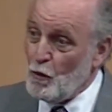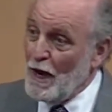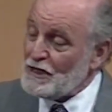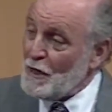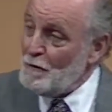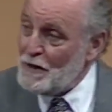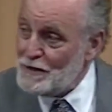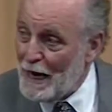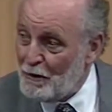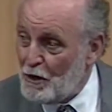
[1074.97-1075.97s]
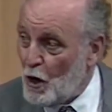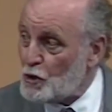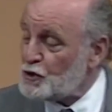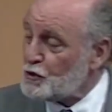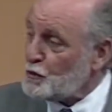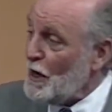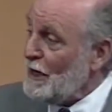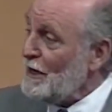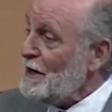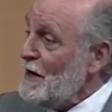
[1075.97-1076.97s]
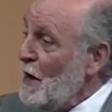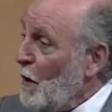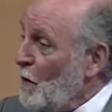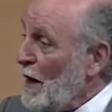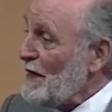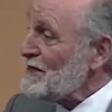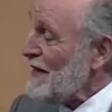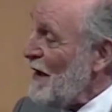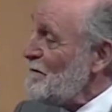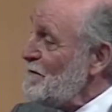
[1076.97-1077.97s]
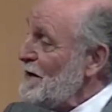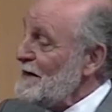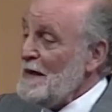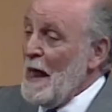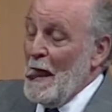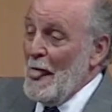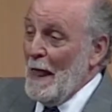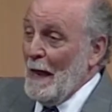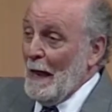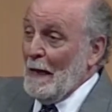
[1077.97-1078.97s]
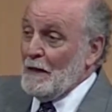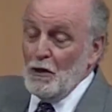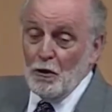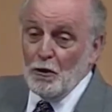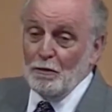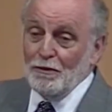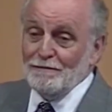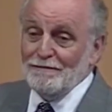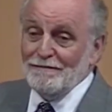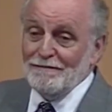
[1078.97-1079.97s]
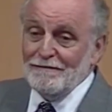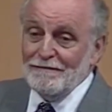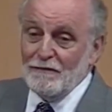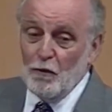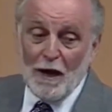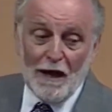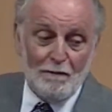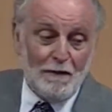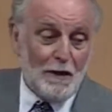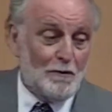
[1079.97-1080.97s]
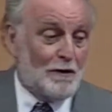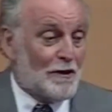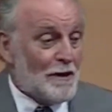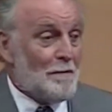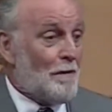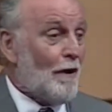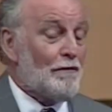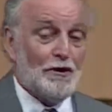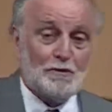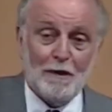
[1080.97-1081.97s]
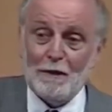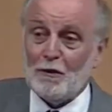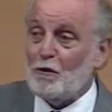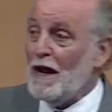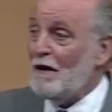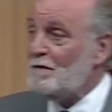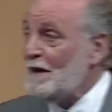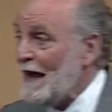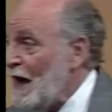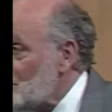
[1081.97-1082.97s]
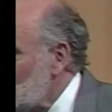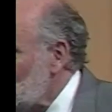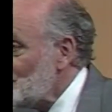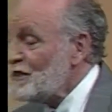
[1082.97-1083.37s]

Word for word: whilst I've been down in Australia and whilst I've been in Europe. While I've been with the impoverished people, while I've been out in the